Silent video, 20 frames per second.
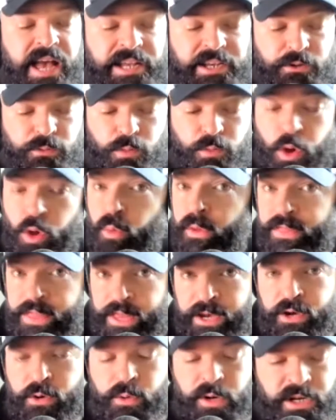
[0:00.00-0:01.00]
and your role
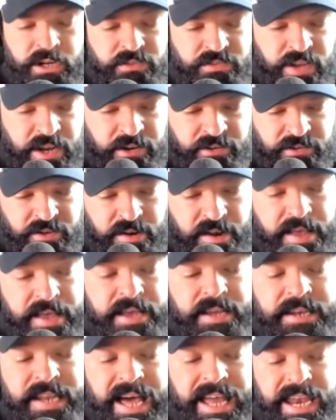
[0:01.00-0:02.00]
within an organization.
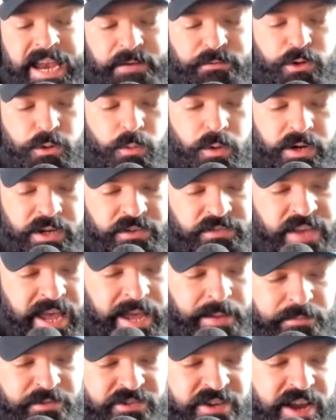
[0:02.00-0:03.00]
Not everyone is
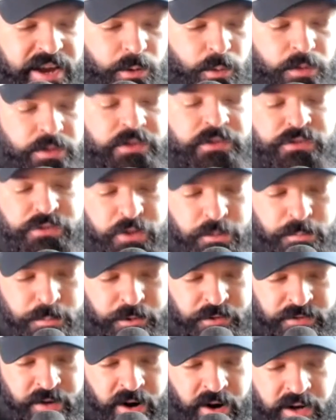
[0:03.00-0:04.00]
MJ or the
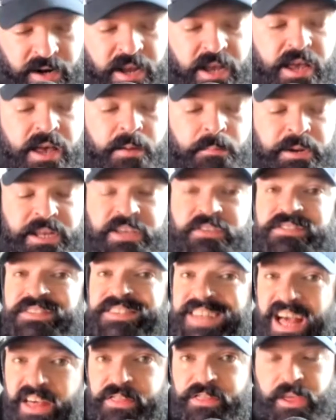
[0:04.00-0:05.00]
superstar, but he is
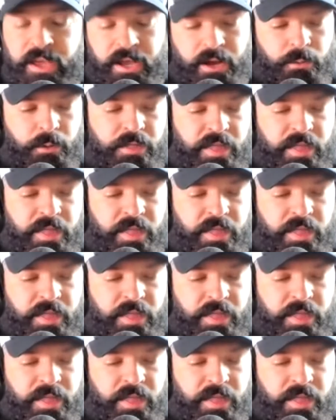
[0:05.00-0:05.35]
nothing